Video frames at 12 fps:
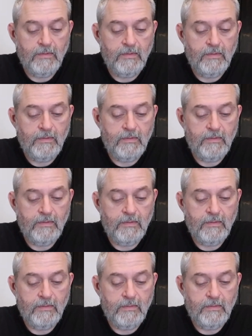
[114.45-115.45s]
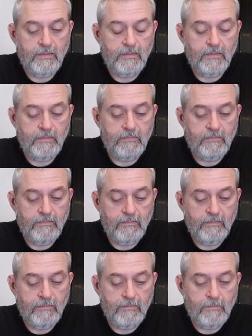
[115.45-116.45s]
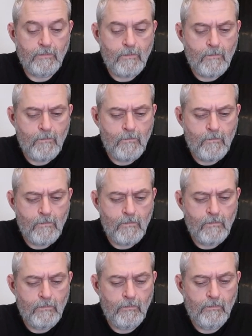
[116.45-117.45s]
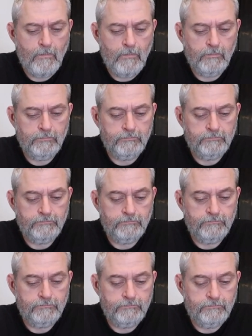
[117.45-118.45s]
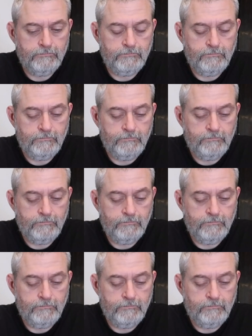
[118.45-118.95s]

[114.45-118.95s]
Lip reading: (silent)